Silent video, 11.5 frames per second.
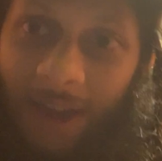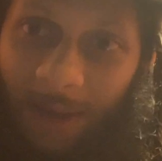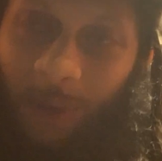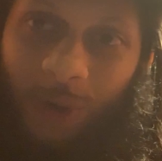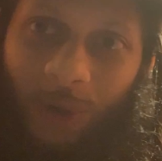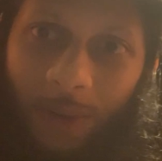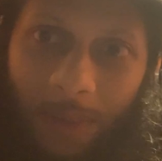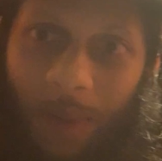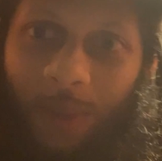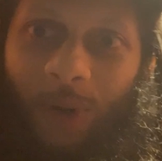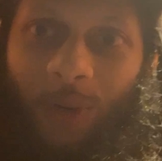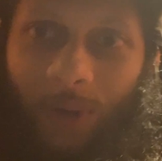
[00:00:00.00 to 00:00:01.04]
able to
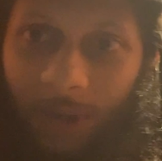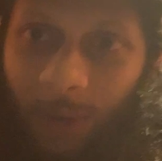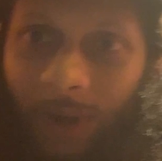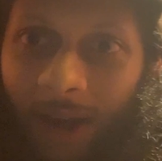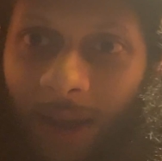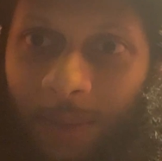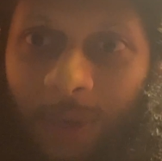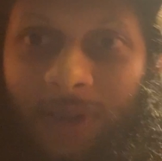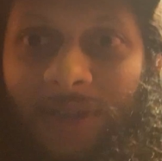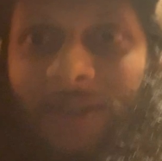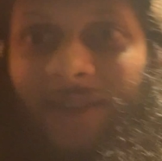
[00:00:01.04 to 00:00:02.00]
remember really what happened.